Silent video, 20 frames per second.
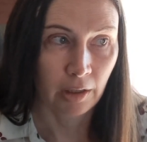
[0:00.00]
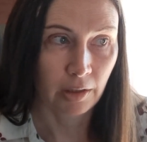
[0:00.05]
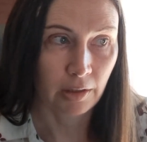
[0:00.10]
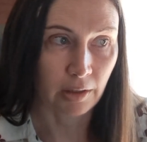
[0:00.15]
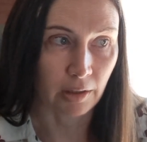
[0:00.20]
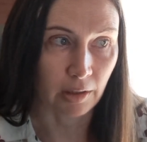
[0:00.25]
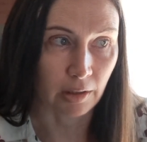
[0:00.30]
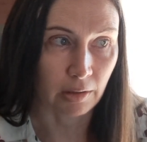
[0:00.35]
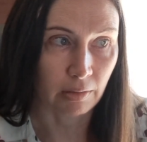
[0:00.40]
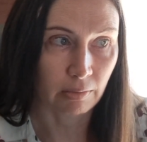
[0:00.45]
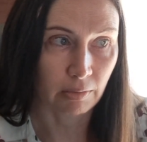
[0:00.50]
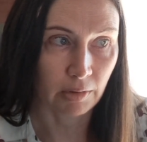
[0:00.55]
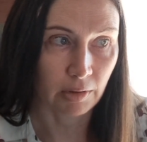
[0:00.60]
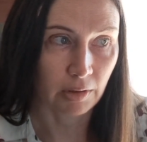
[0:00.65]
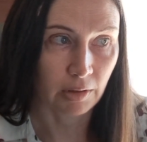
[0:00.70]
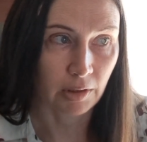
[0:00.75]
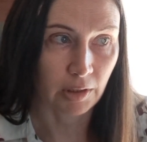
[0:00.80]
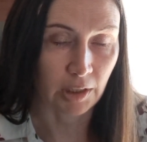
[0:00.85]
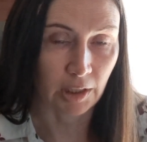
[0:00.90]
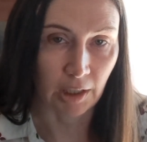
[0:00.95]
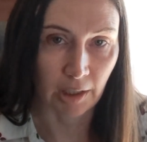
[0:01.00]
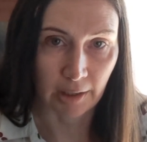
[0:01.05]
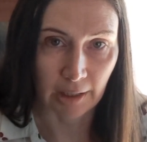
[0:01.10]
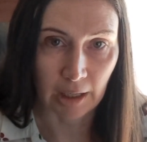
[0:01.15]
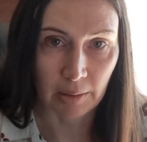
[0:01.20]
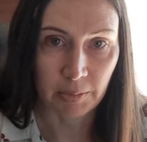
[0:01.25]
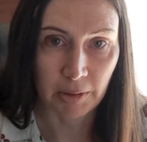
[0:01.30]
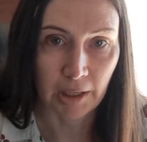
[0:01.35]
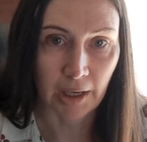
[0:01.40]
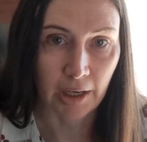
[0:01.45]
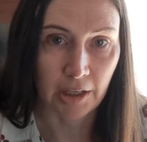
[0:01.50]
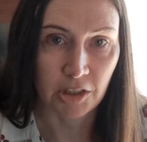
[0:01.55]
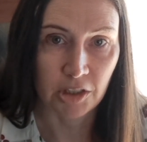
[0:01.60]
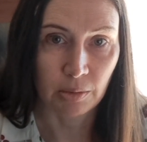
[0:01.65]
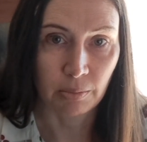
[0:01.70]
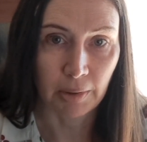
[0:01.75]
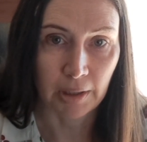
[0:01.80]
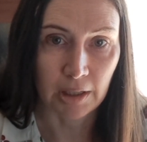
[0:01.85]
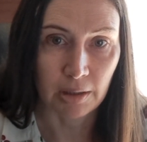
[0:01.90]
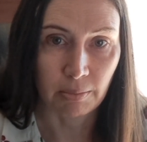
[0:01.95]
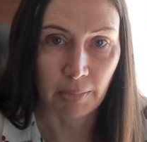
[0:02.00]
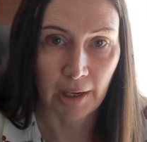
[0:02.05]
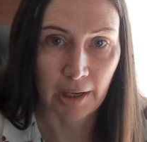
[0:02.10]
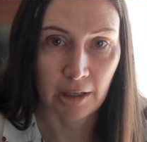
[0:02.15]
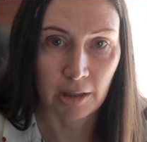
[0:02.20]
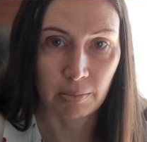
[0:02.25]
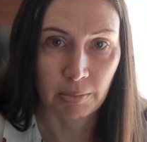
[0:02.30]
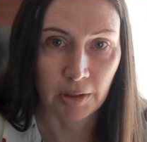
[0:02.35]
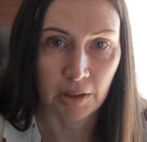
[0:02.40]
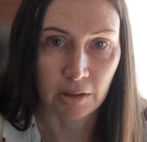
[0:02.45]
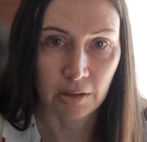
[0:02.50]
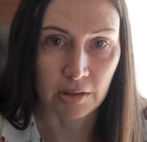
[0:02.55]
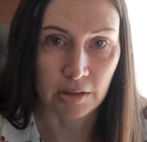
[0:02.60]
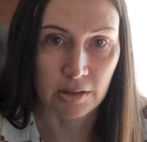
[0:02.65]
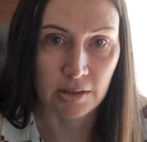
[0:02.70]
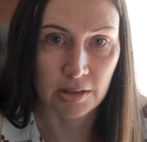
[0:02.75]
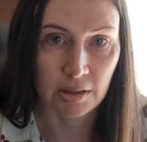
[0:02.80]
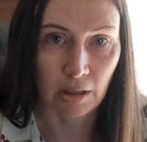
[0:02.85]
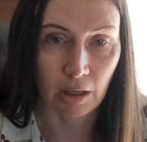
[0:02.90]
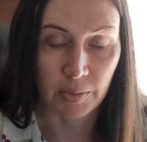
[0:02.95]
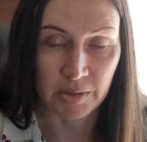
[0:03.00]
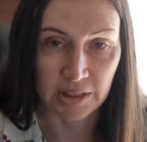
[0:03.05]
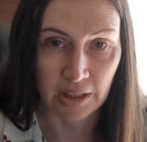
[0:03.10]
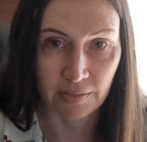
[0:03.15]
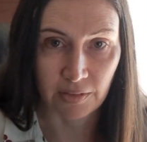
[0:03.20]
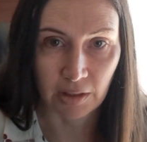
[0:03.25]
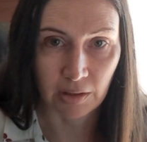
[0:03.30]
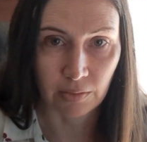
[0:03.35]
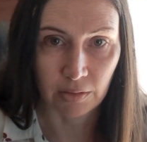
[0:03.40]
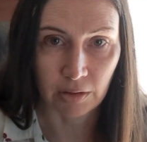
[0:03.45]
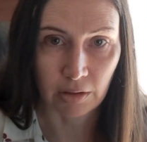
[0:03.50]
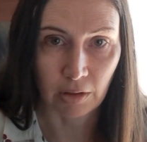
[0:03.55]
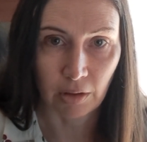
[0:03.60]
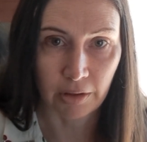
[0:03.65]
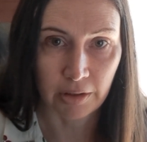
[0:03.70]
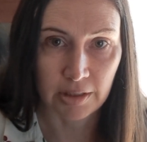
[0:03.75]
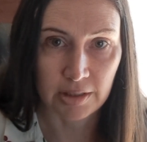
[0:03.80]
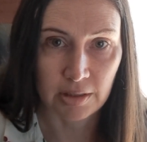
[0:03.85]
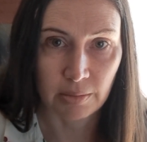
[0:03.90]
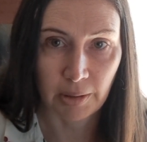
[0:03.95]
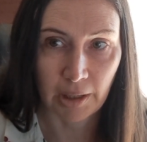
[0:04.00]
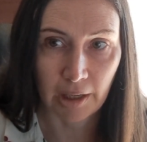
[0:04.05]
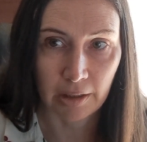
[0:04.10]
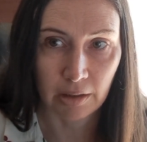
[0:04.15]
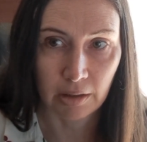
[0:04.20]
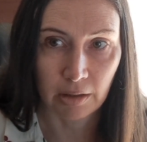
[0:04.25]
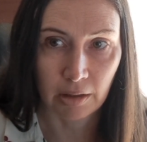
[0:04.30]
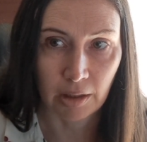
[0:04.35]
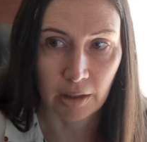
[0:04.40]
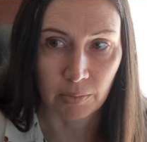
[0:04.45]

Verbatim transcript: to hear that application being made because I was never given notice about it.